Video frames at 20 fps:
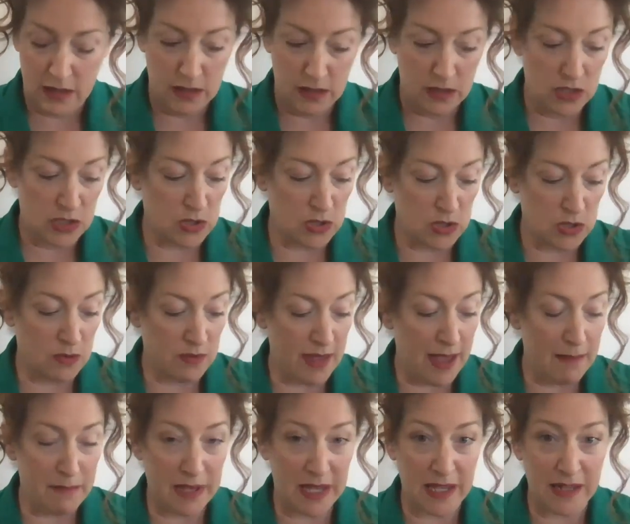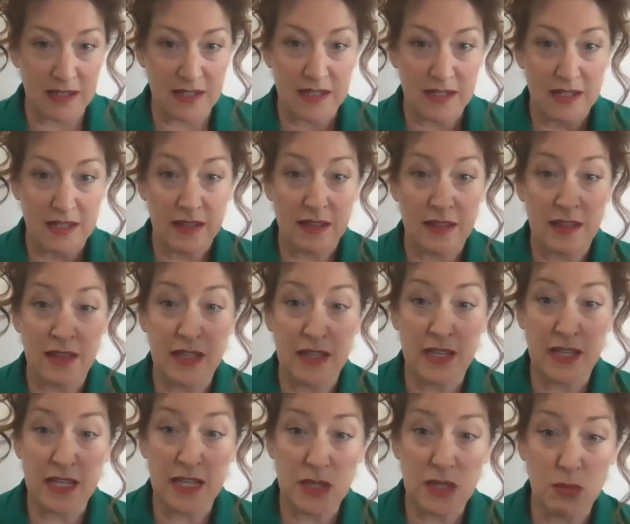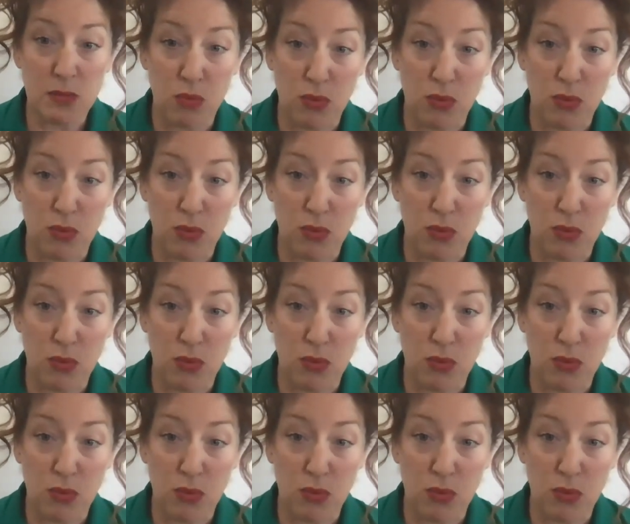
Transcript: So that means this brown